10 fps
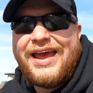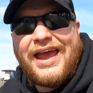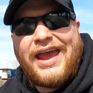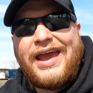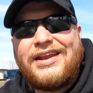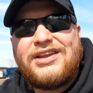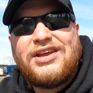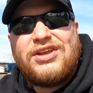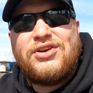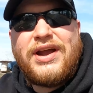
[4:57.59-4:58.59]
And
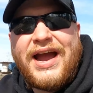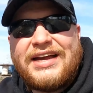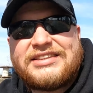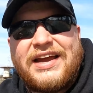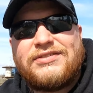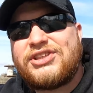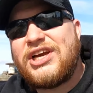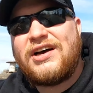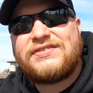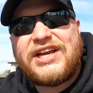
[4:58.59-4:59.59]
you guys have
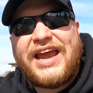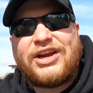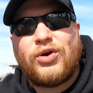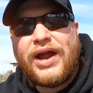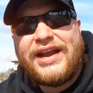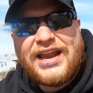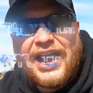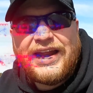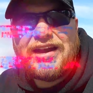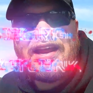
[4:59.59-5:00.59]
yourselves a great
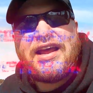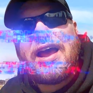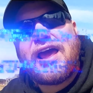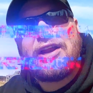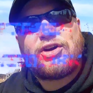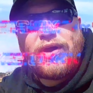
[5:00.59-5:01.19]
night and a